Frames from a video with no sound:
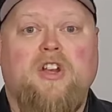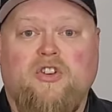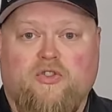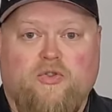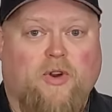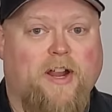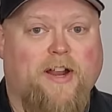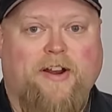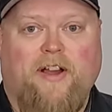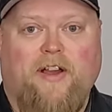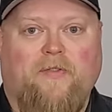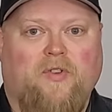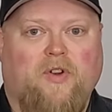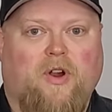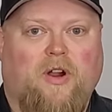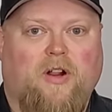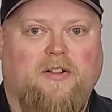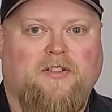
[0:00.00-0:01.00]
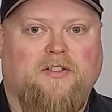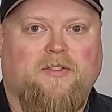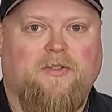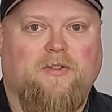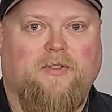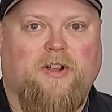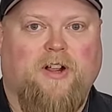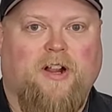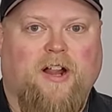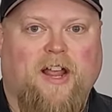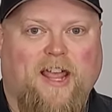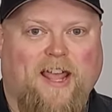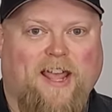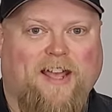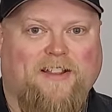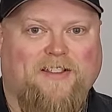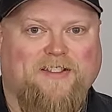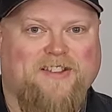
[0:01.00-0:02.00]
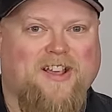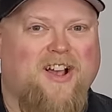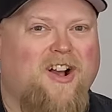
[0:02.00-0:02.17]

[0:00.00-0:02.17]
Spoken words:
trade off cards through their hands,